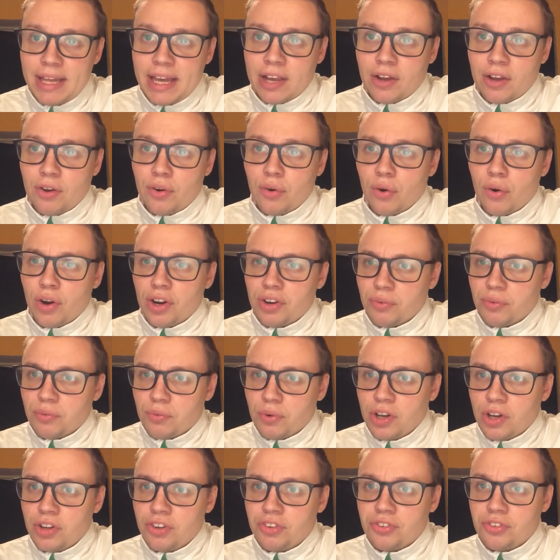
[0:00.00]
a
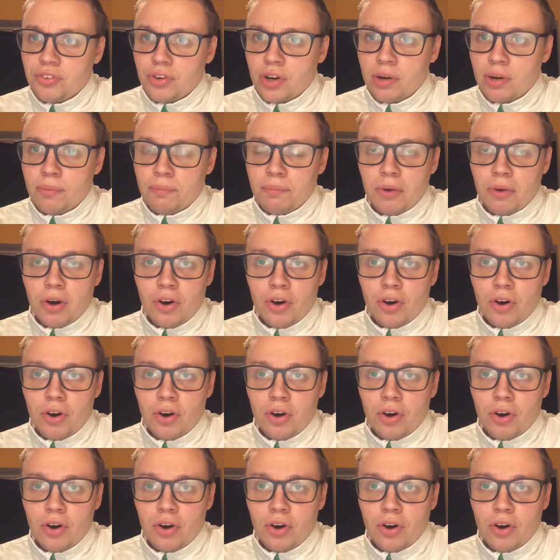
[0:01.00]
Grundstrom